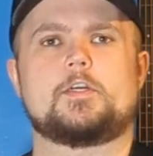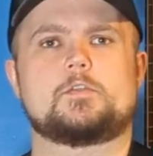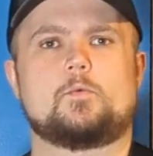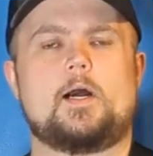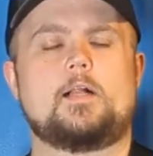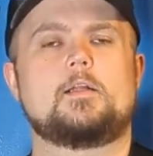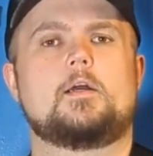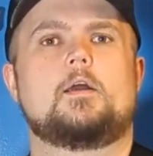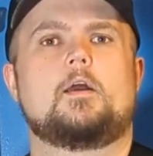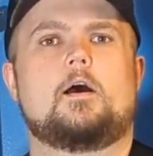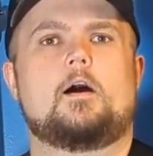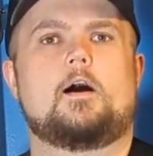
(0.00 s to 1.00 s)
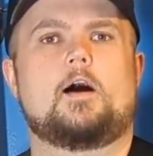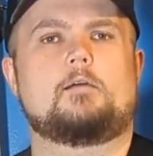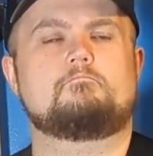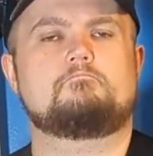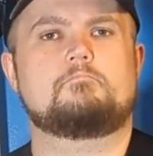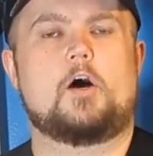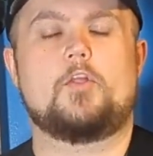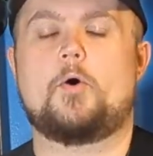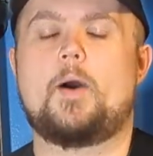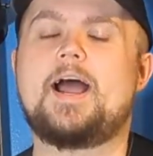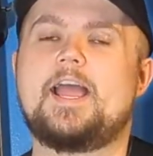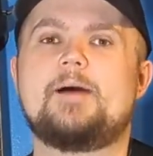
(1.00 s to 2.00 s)
as well.
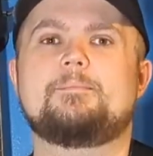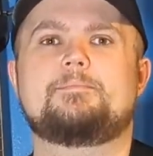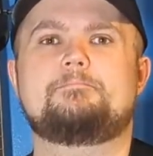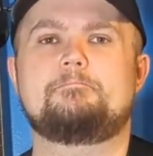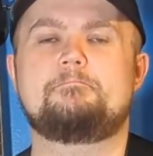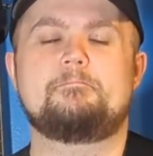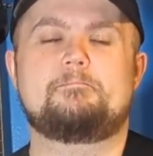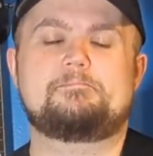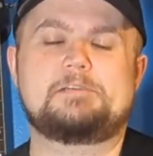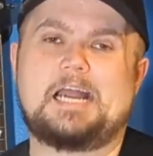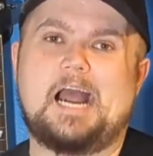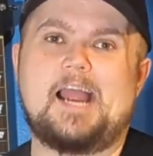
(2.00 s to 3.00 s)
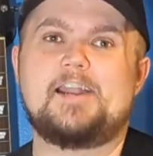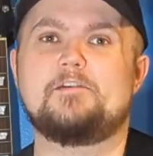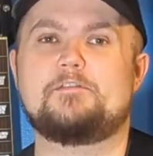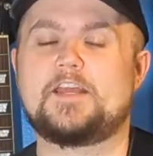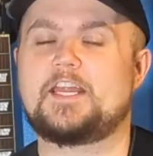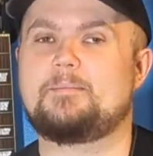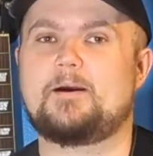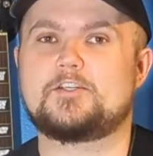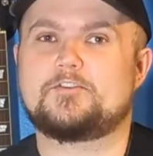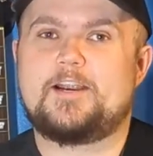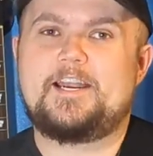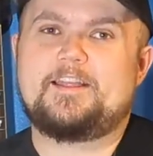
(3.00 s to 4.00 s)
Although I am kind of thinking about
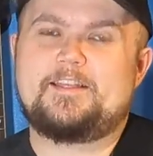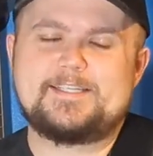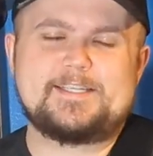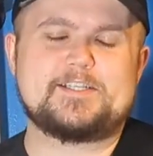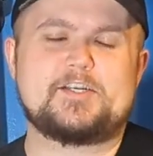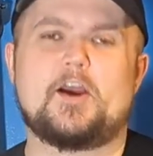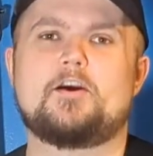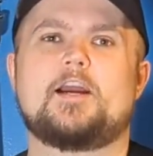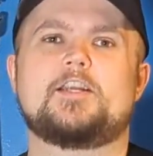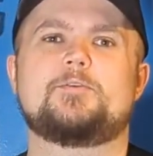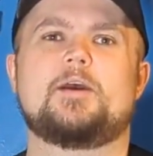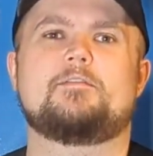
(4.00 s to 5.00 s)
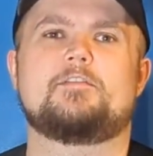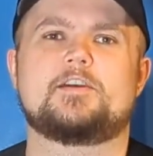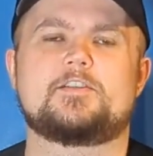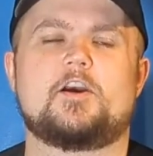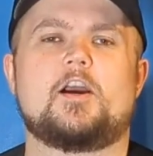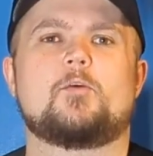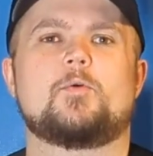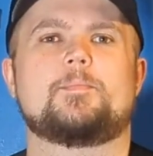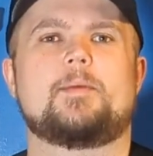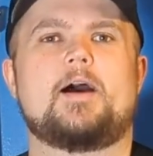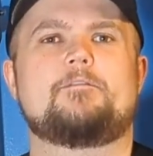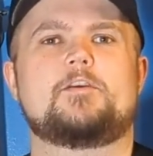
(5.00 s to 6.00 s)
trading this guitar. I do have a guitar with
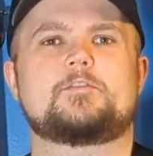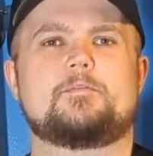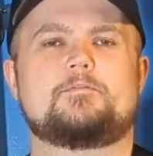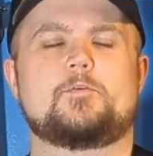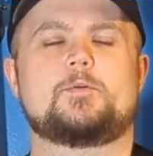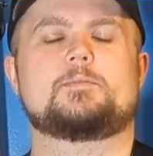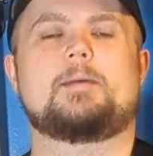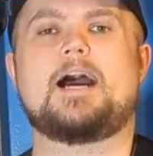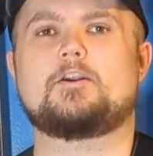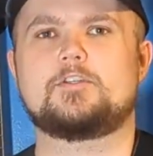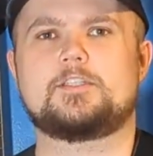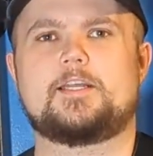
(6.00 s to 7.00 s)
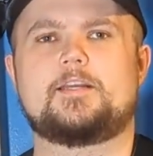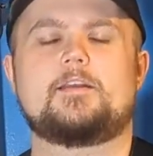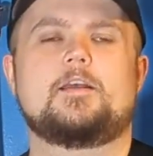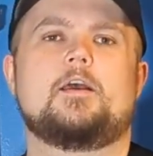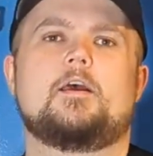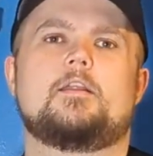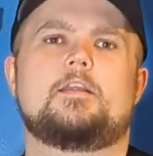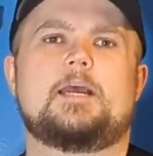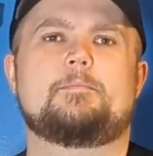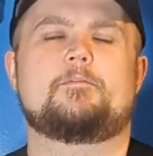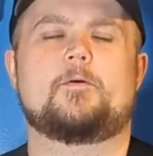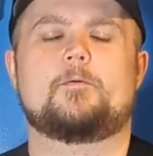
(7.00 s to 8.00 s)
Fishman Fluence Moderns in it. The
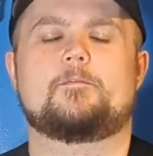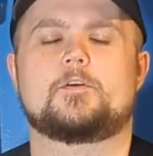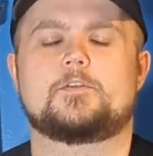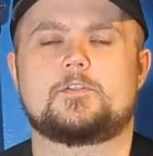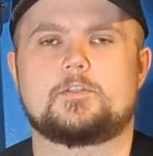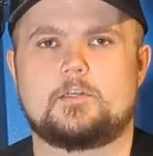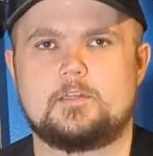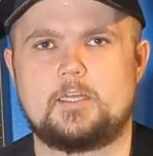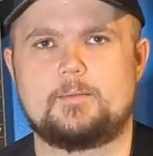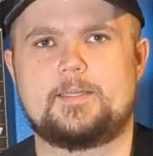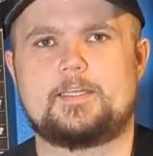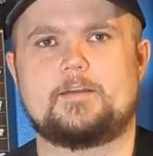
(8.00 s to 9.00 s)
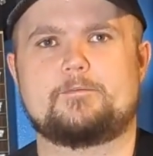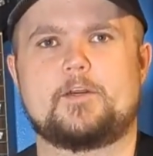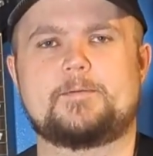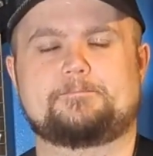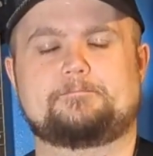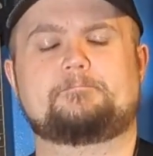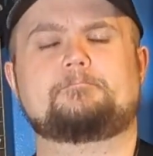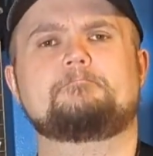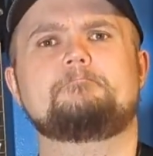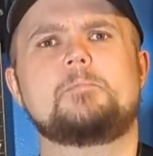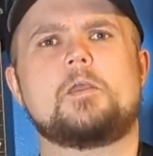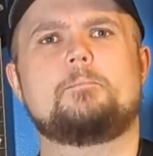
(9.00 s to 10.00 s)
Epiphone versions are a little bit different.
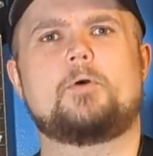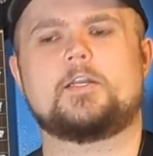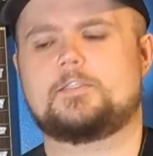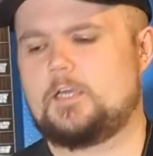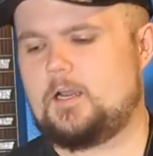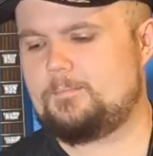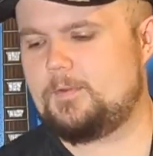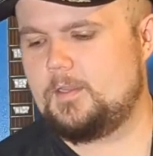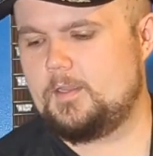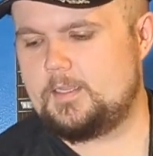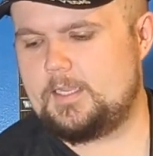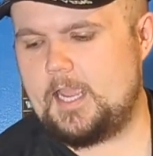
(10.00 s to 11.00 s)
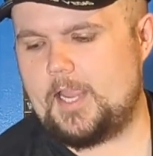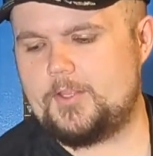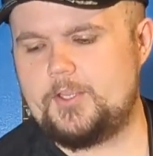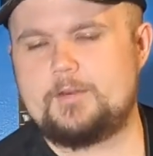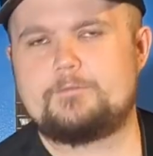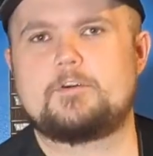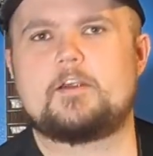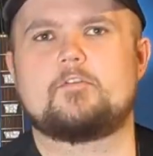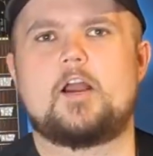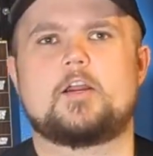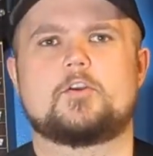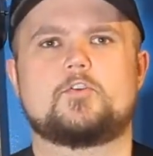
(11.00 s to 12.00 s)
But yeah, you can get a fret
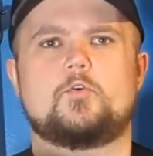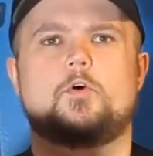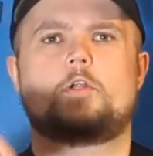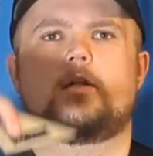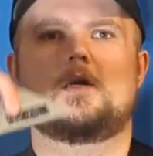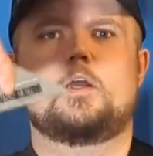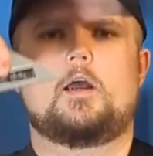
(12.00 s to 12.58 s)
rocker tool.